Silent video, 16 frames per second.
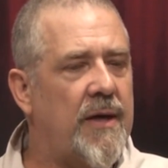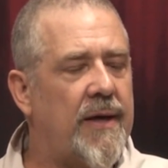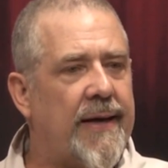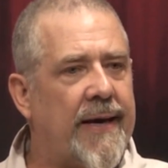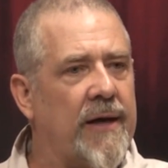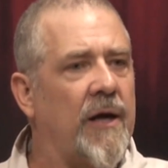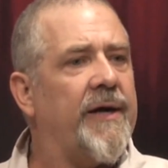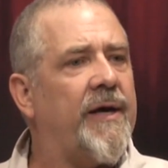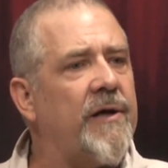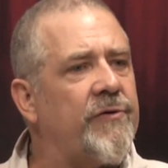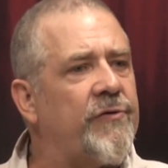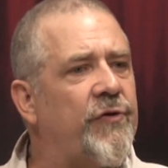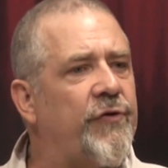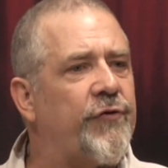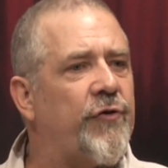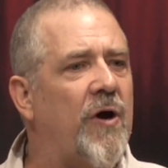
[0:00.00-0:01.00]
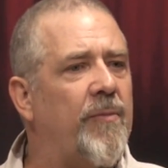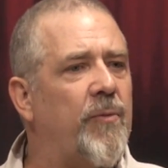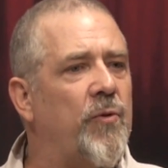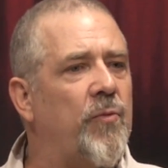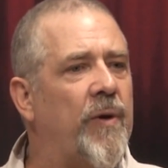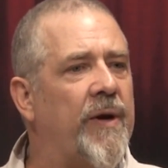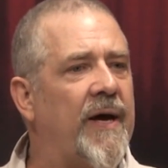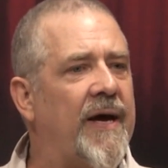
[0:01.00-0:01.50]
And I get into trouble
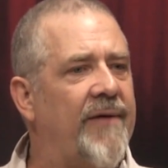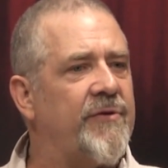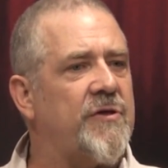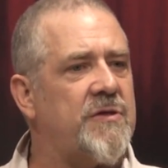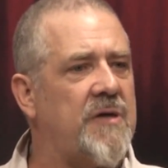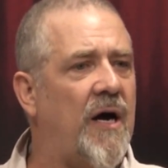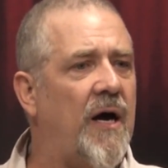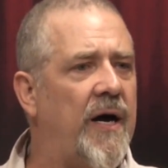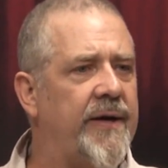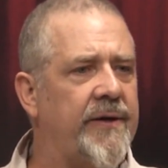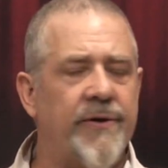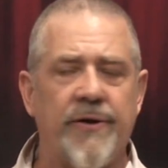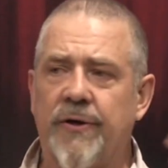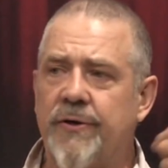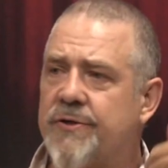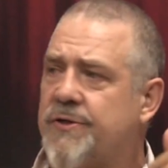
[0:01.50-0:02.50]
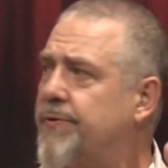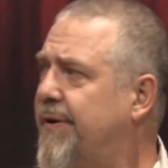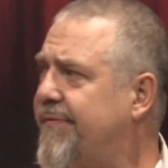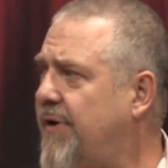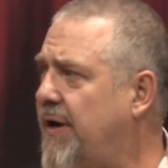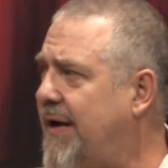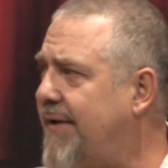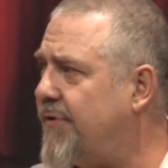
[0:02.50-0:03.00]
when I have a tied note. So if
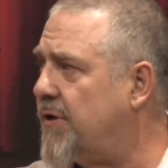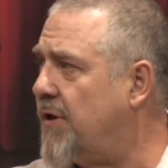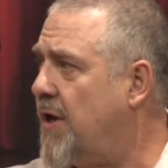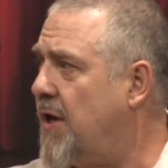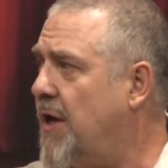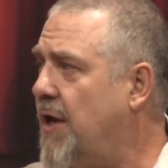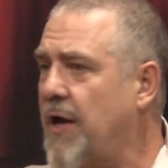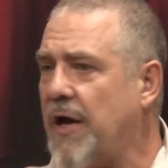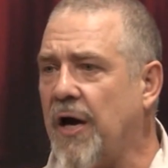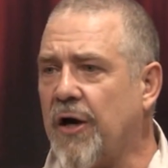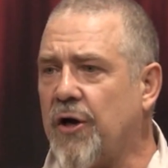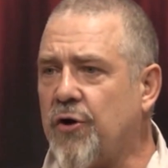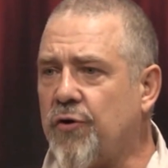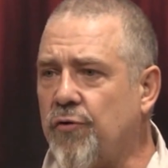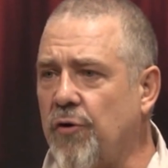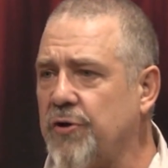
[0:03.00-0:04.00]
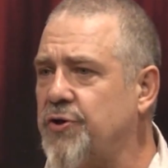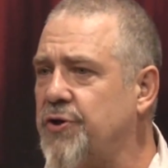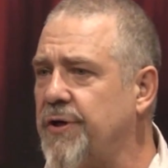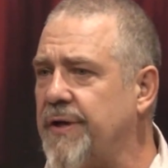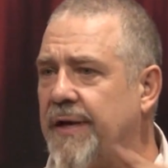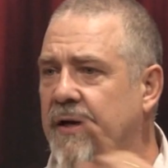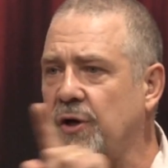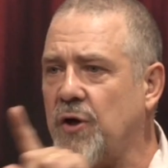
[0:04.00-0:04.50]
I have a crotchet
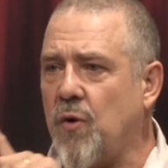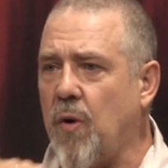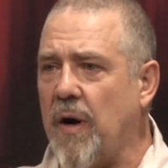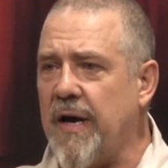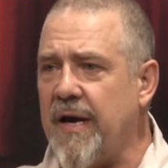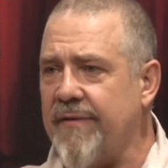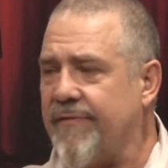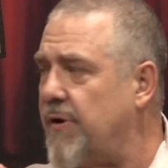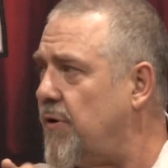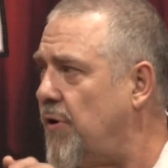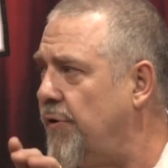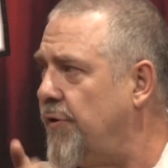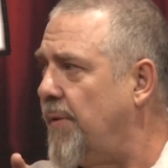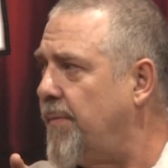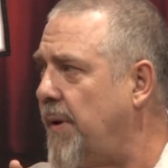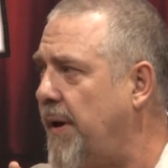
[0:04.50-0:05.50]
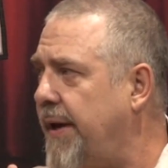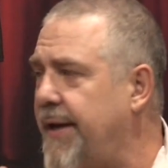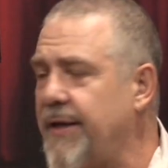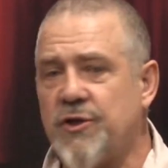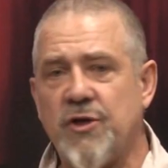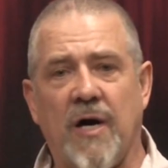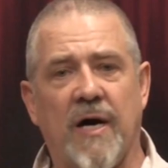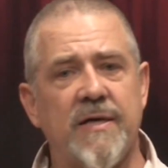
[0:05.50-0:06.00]
and a quaver on the
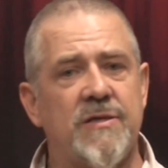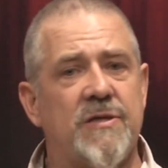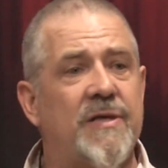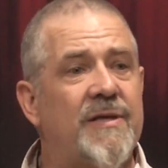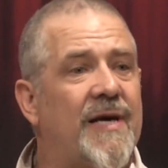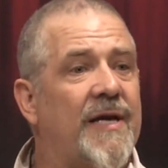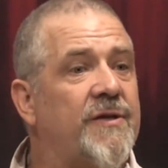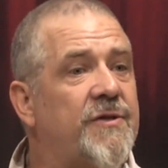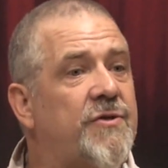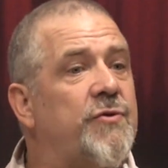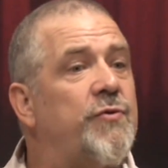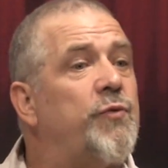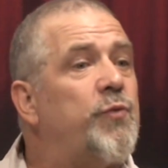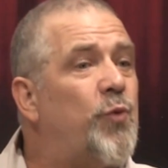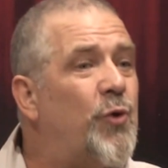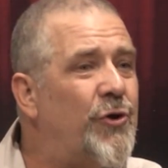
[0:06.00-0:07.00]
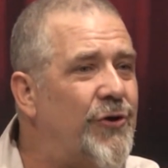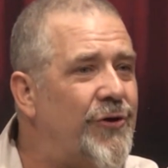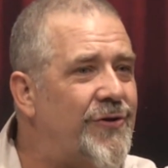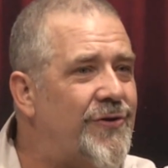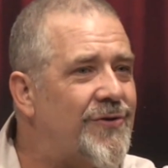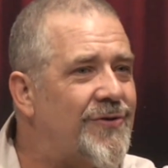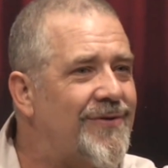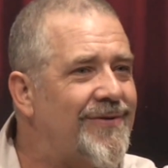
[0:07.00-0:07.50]
page, I see that as two
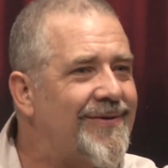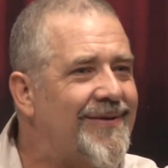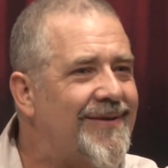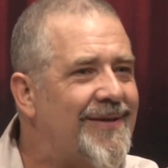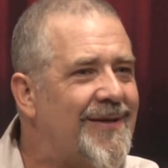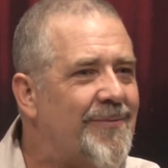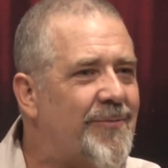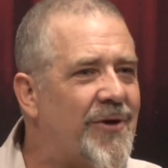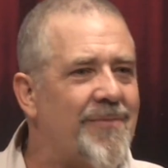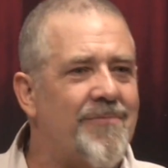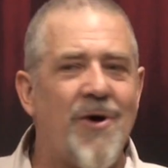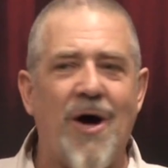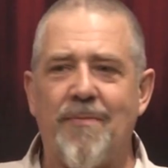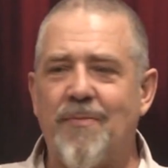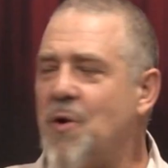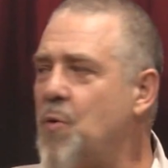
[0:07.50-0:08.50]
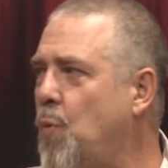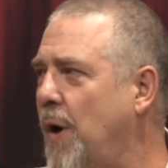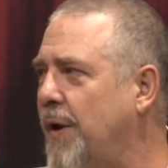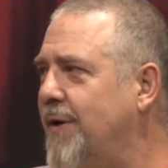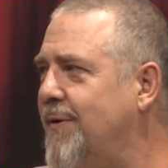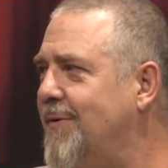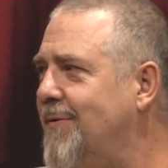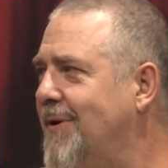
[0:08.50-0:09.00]
words, but it might be
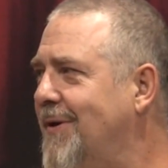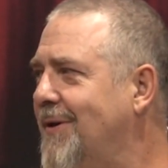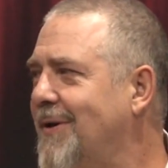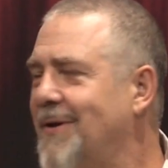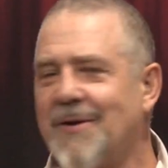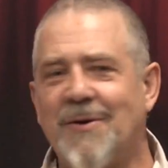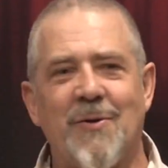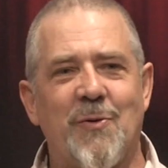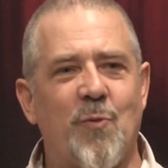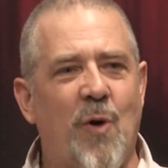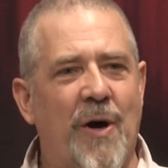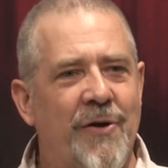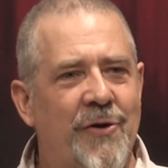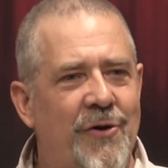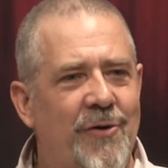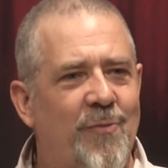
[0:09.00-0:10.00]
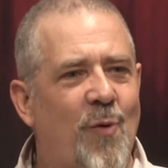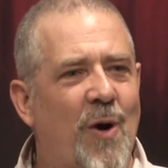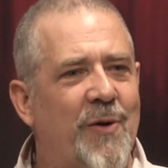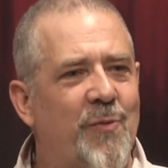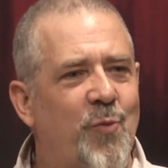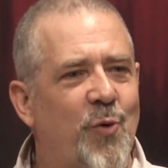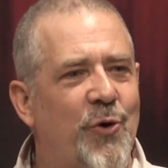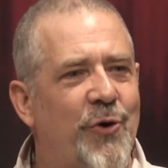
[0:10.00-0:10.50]
one
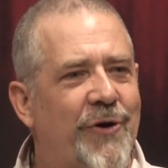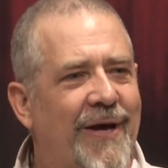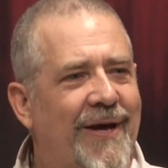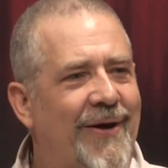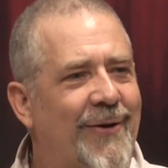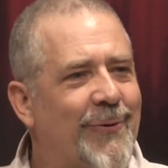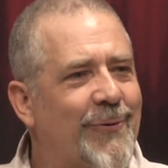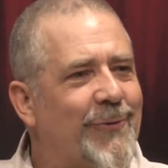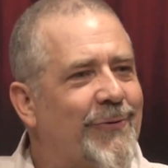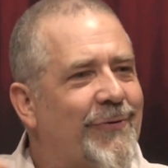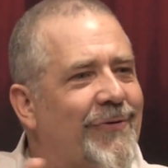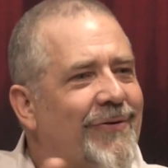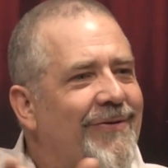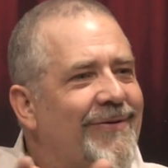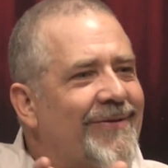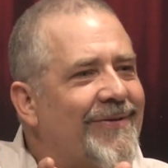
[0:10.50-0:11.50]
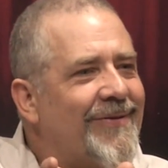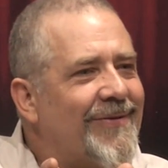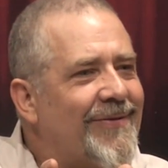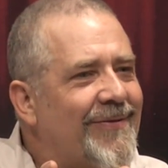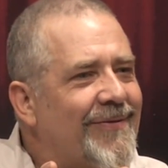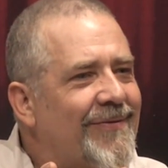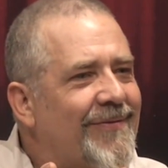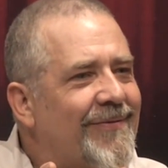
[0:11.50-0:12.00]
word held
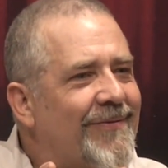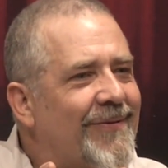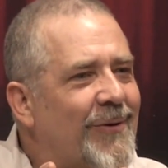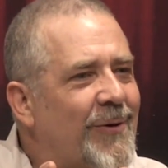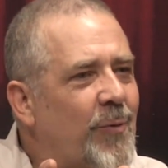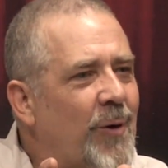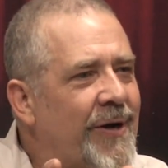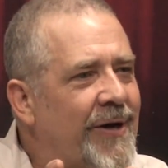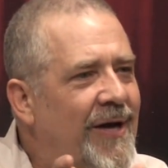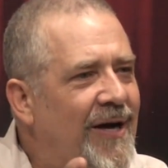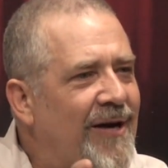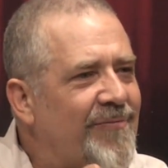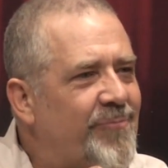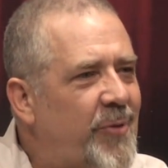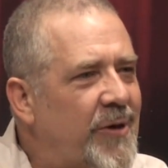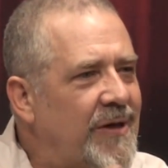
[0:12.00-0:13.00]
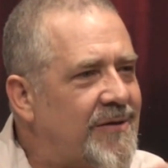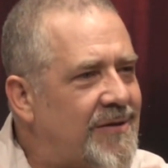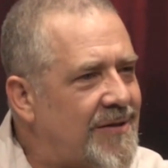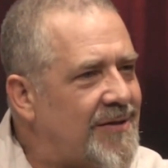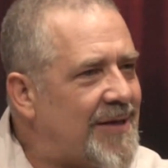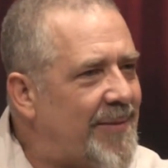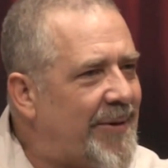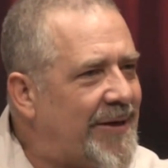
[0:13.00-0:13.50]
for 1.5 beats.
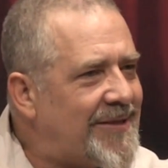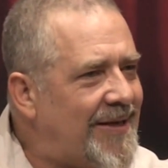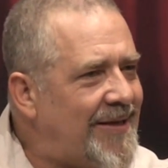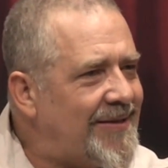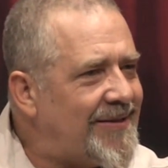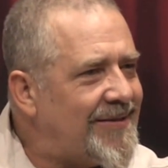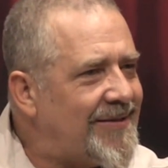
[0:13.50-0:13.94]
Does that make sense?